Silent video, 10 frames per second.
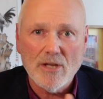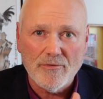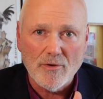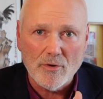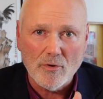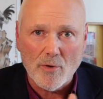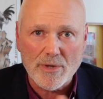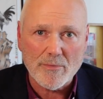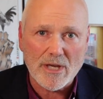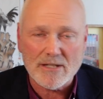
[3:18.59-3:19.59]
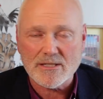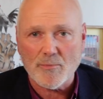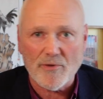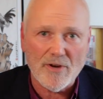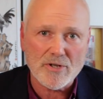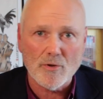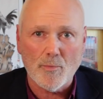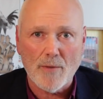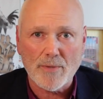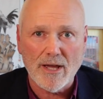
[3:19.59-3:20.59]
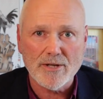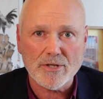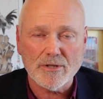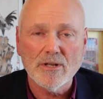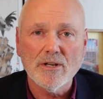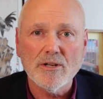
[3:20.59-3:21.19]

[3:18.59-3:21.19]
if you're norming them against a professional population,